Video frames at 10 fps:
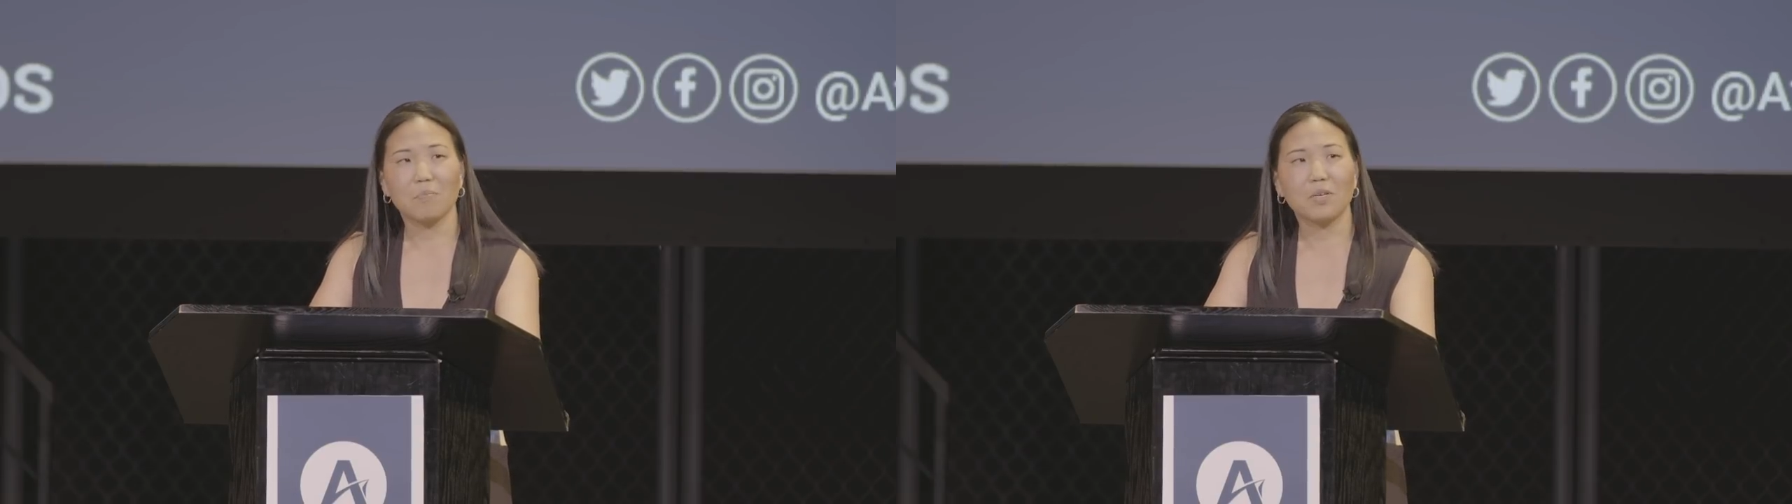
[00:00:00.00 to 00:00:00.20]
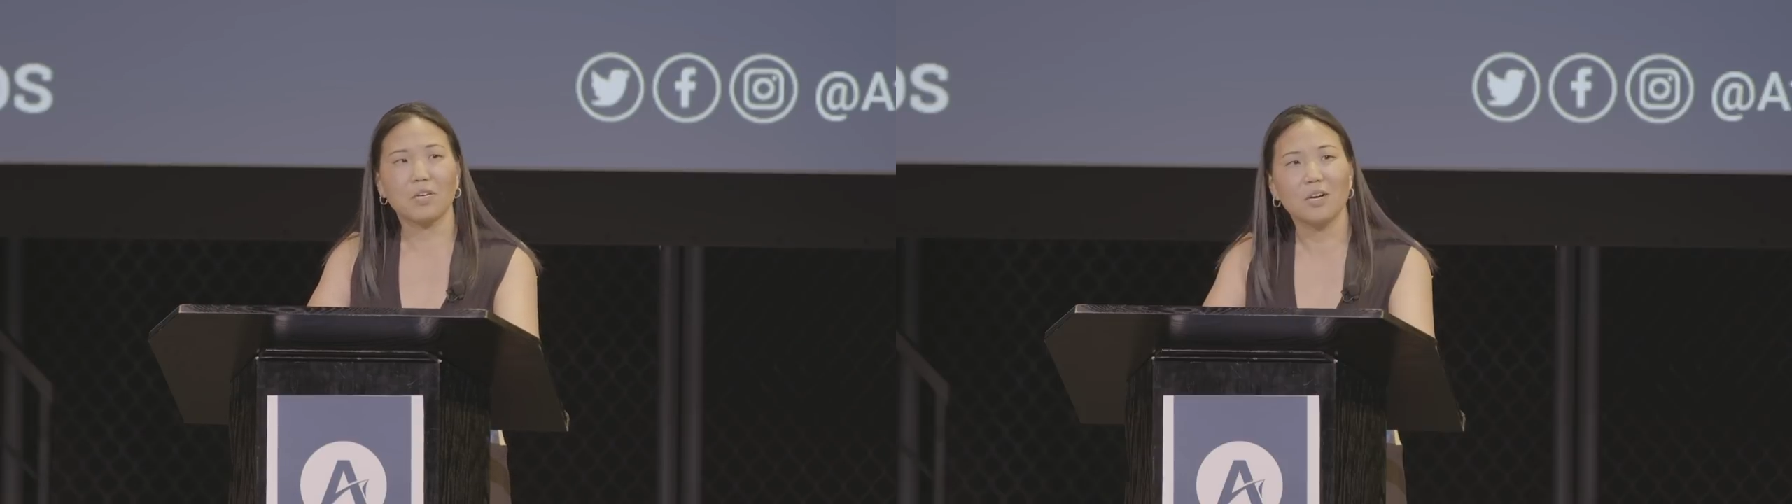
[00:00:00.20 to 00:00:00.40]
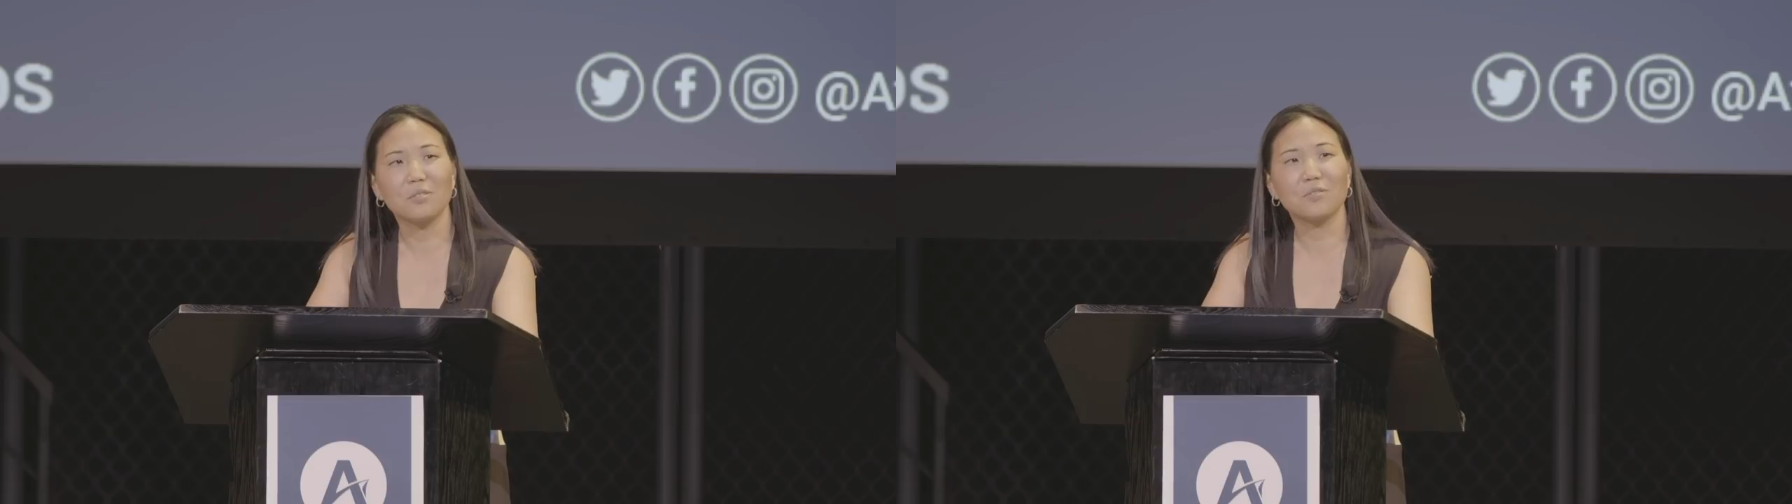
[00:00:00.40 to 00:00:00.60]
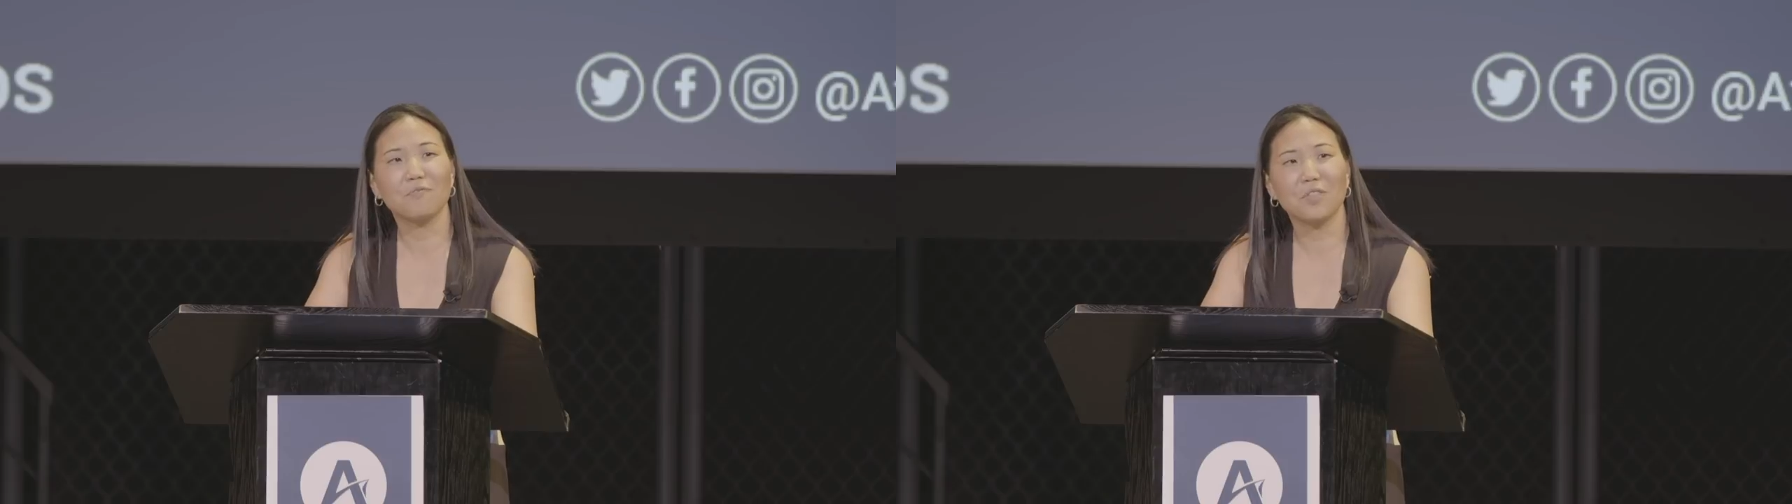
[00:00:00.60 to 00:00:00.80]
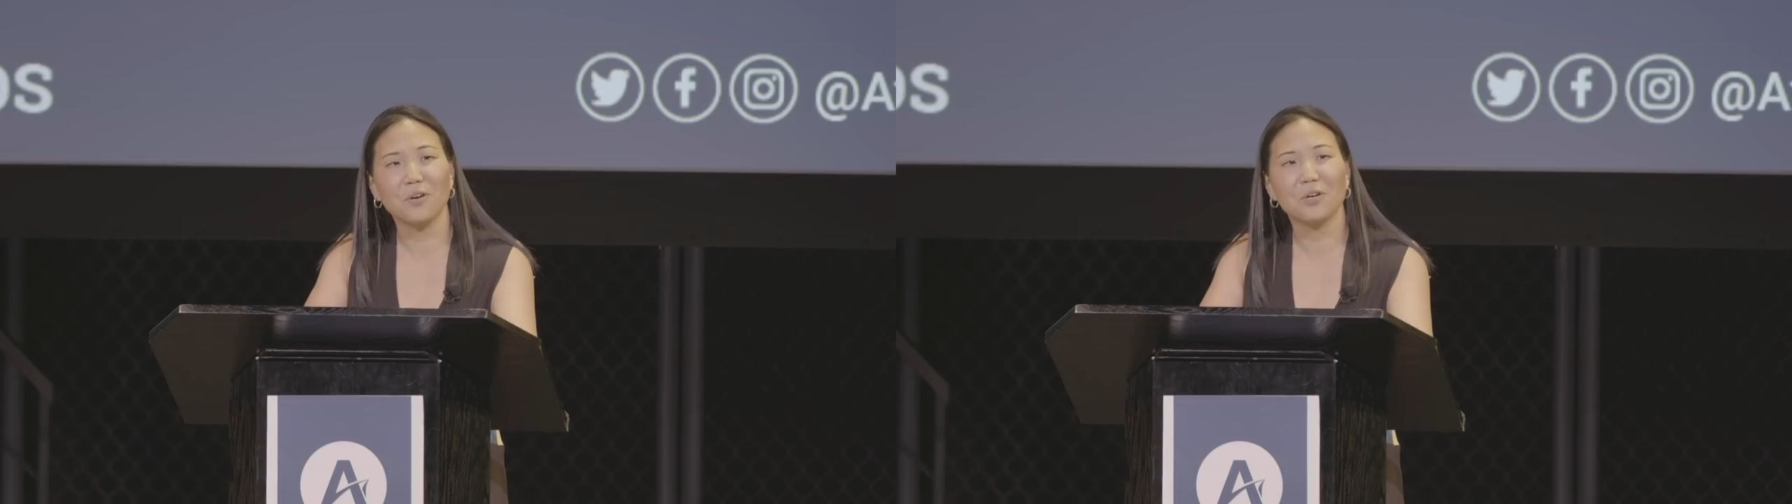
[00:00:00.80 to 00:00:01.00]
because
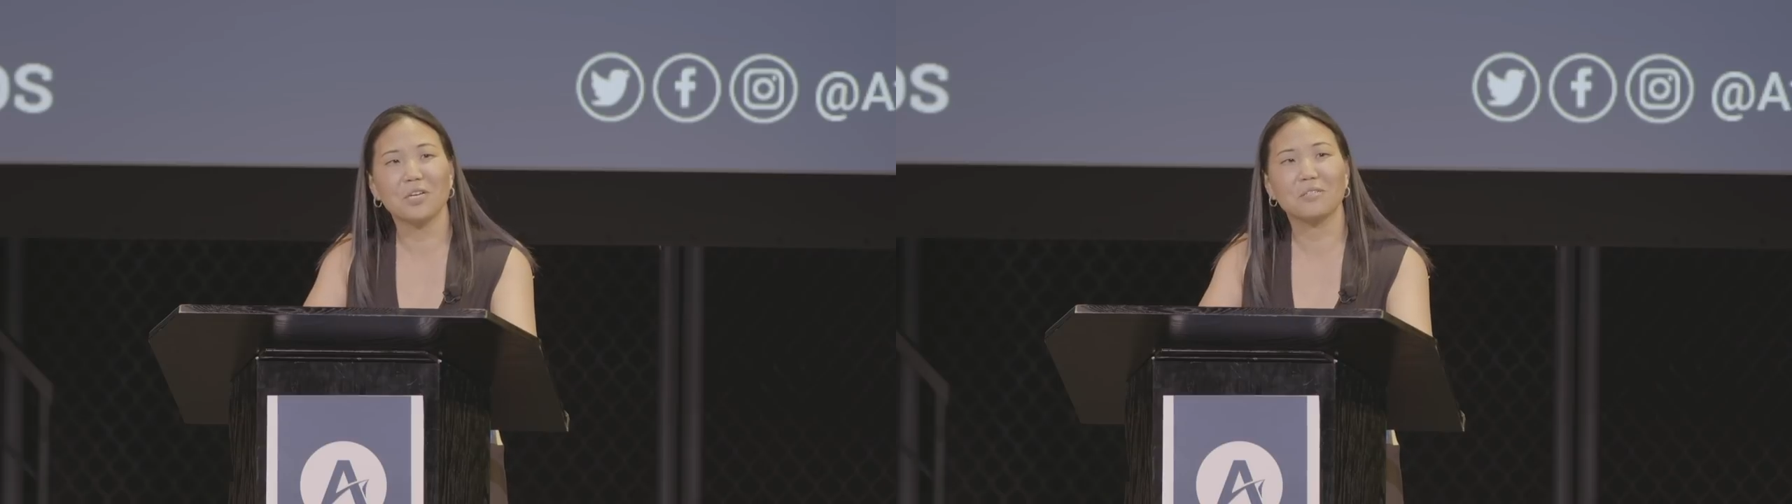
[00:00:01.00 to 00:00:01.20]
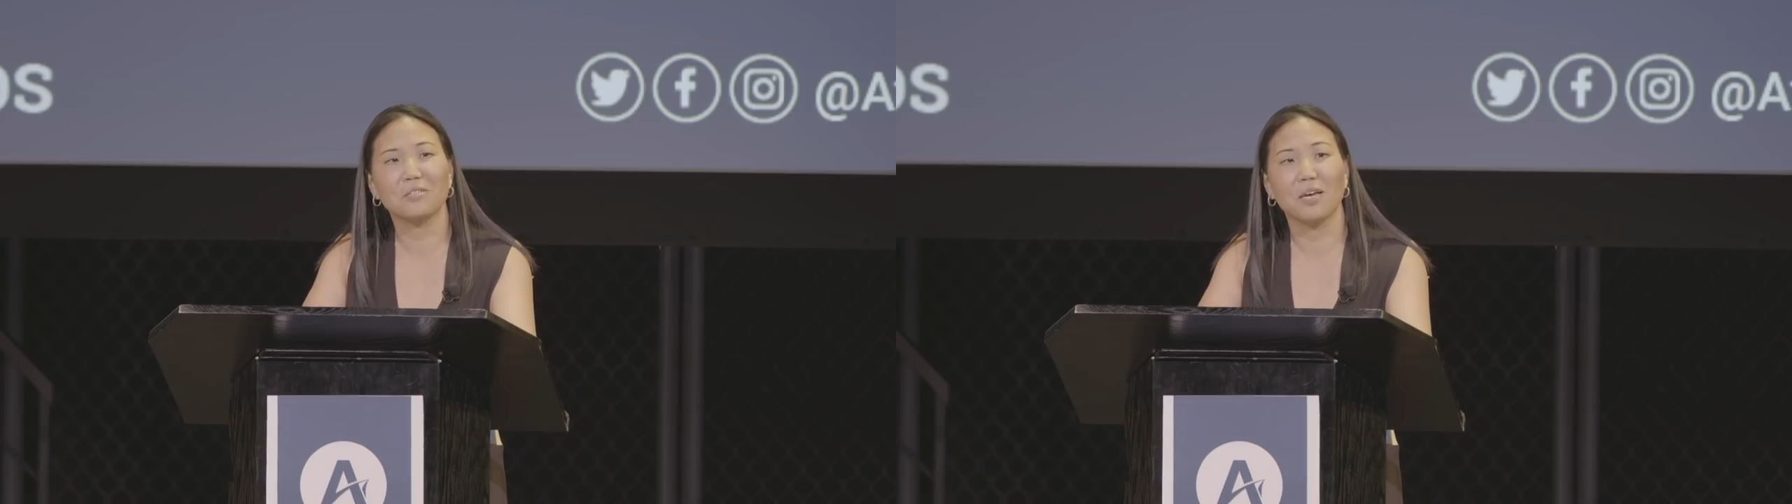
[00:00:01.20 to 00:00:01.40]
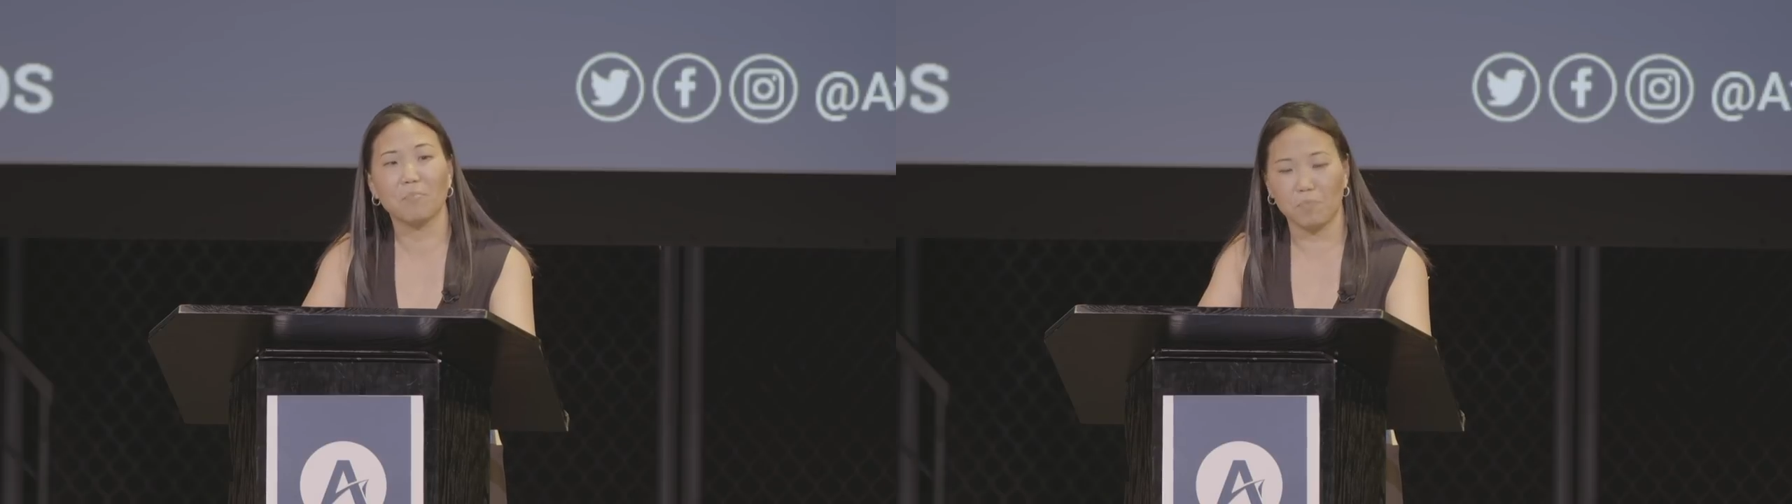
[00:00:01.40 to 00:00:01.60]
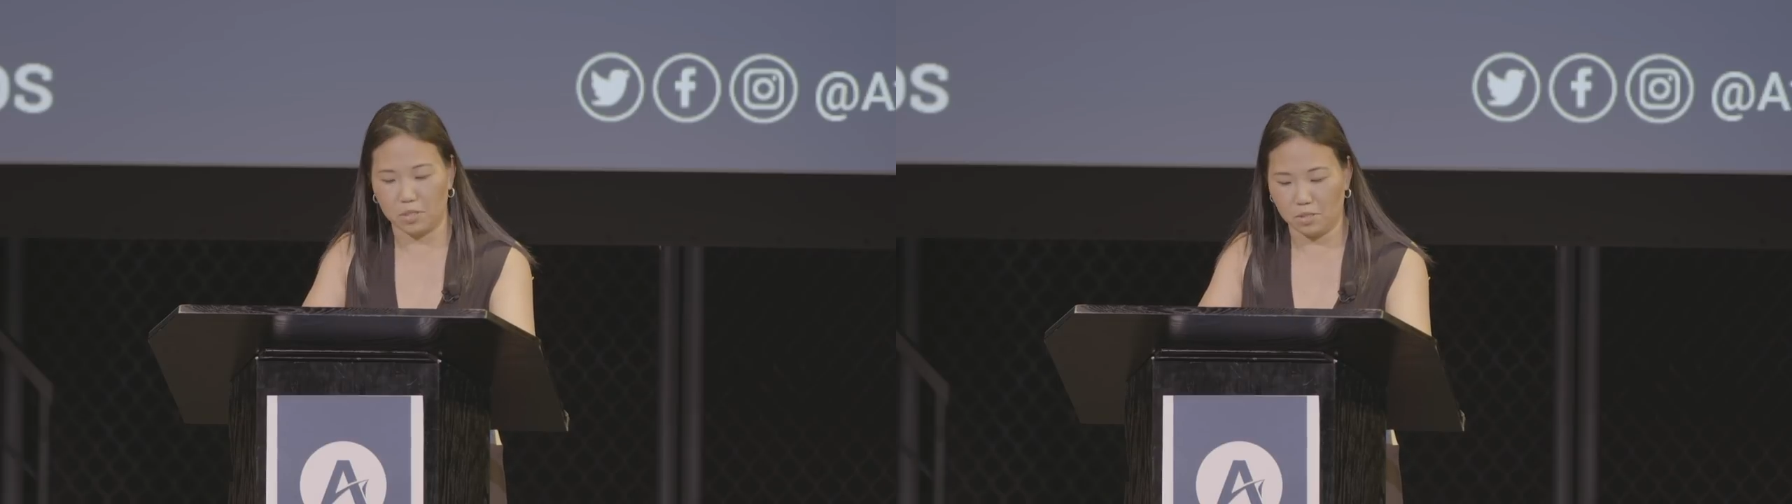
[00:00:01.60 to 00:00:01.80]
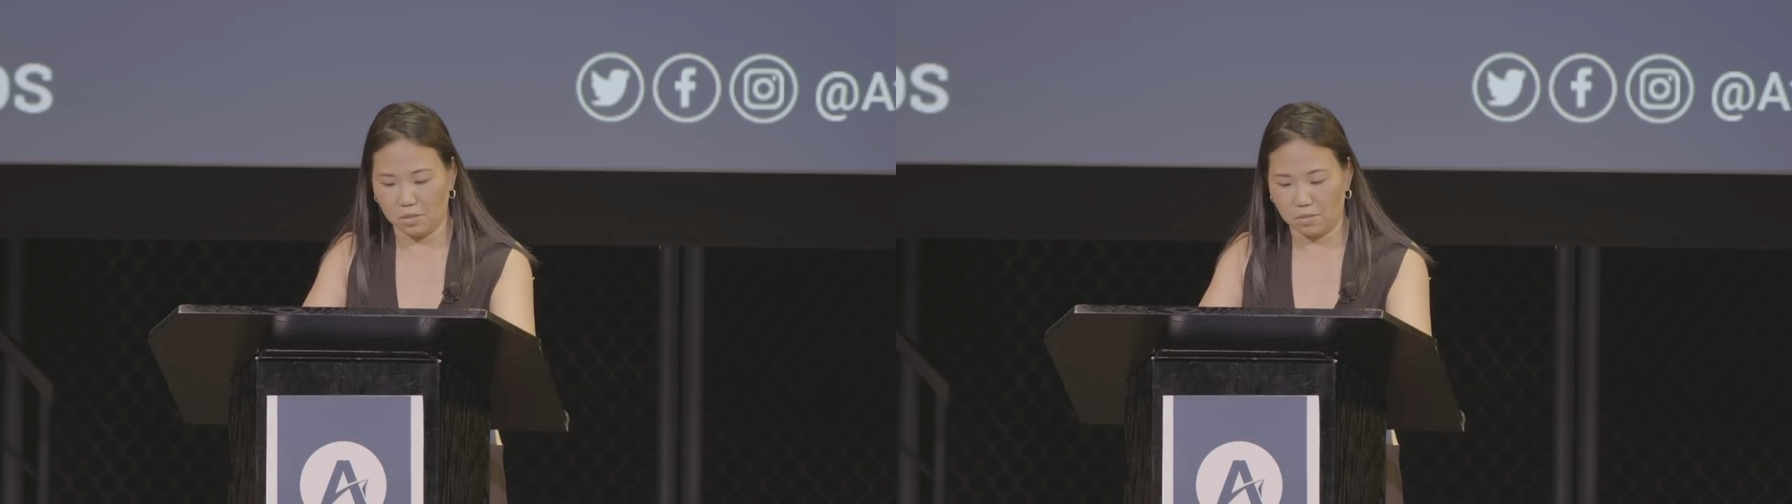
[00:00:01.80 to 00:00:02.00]
of their
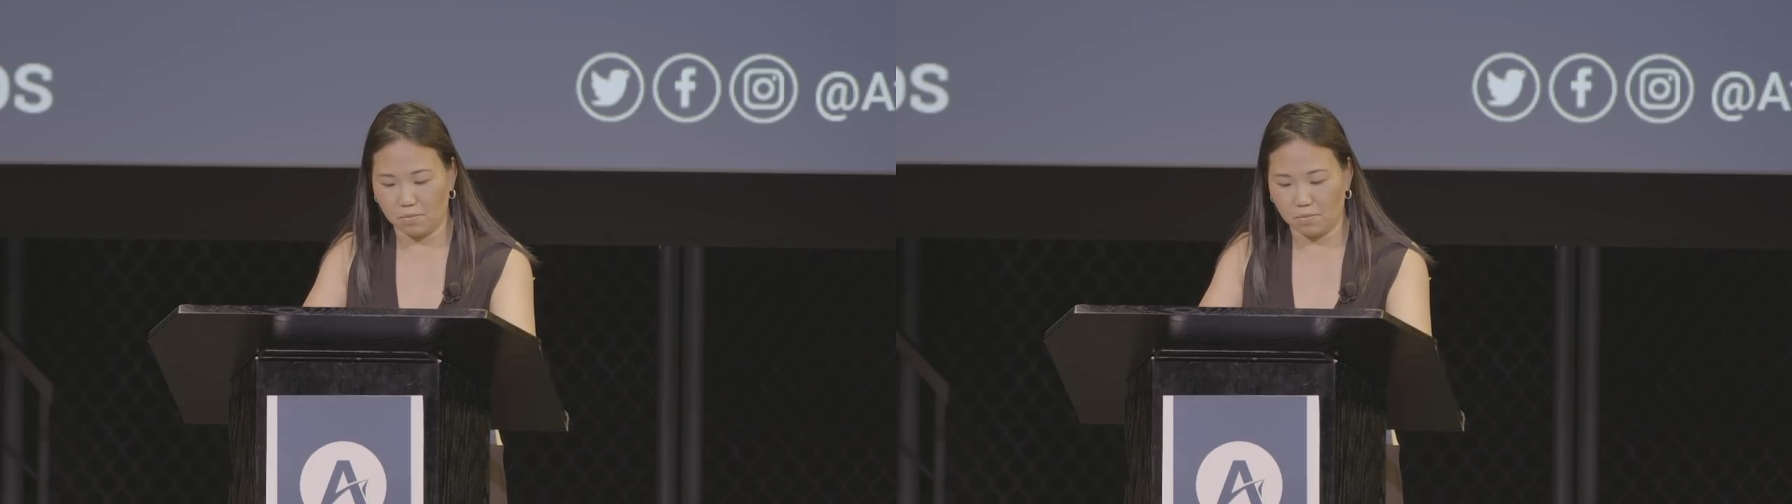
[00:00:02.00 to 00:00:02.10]
example,